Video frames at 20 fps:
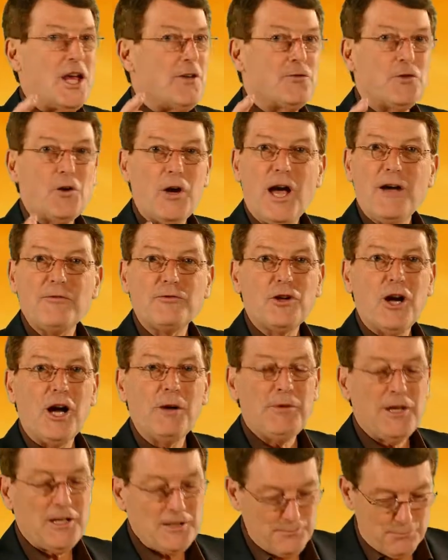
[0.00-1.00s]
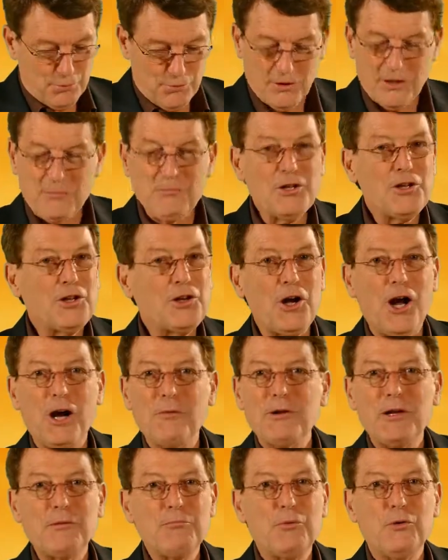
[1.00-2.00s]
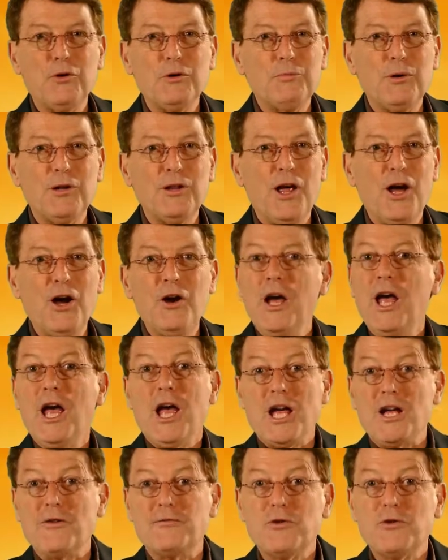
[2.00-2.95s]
If you have comments, put them in the comment board below.